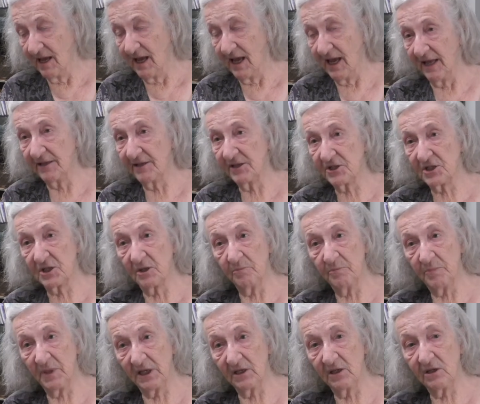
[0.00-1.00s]
And there's a
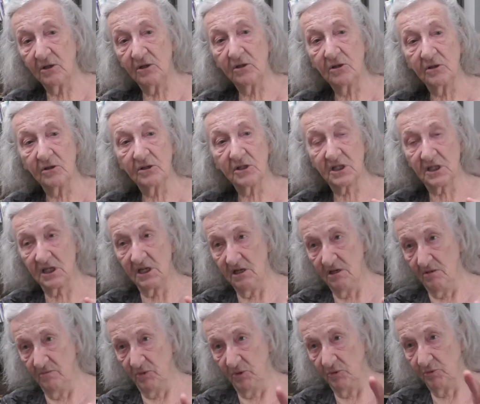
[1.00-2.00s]
big
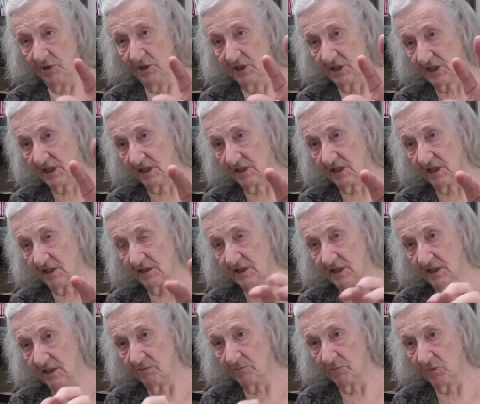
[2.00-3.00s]
scene between
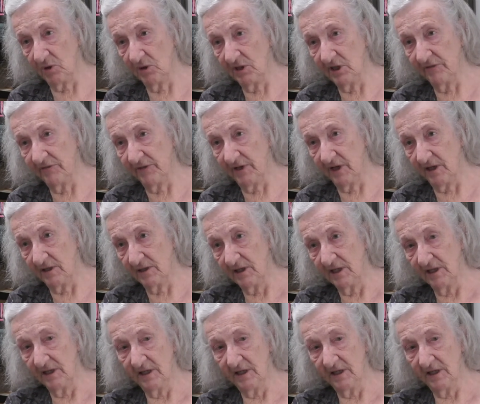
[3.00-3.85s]
Santander and Bolivar.